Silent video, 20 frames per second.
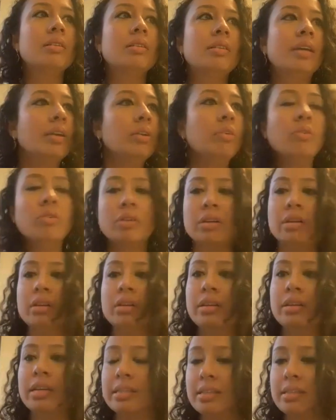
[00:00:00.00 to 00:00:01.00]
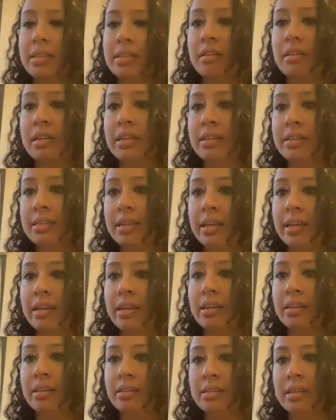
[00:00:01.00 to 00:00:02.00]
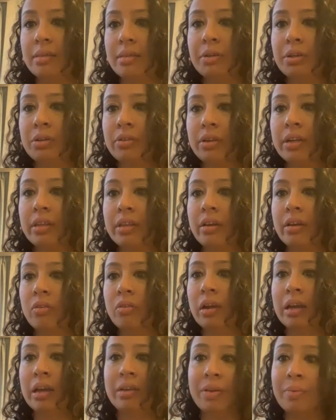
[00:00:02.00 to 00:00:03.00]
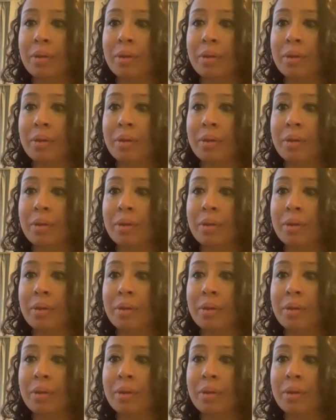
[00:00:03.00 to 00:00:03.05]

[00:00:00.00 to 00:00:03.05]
They're not going to necessarily stay in the same career their whole life.